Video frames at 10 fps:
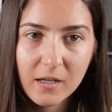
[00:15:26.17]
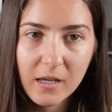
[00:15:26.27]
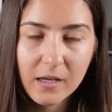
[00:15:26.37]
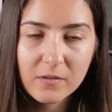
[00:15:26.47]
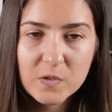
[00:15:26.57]

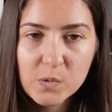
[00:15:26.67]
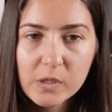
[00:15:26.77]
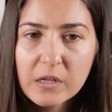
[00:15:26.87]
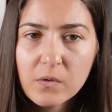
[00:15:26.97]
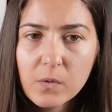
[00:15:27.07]
And it's true
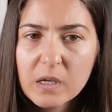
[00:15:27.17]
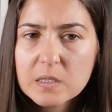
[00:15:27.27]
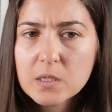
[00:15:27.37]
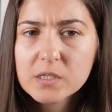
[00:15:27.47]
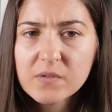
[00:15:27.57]
that the rook
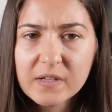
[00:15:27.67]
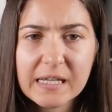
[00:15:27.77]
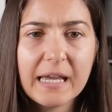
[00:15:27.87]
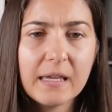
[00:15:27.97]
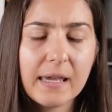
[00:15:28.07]
is not even
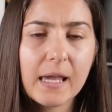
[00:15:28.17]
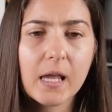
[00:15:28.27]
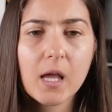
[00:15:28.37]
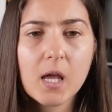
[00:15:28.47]
hanging,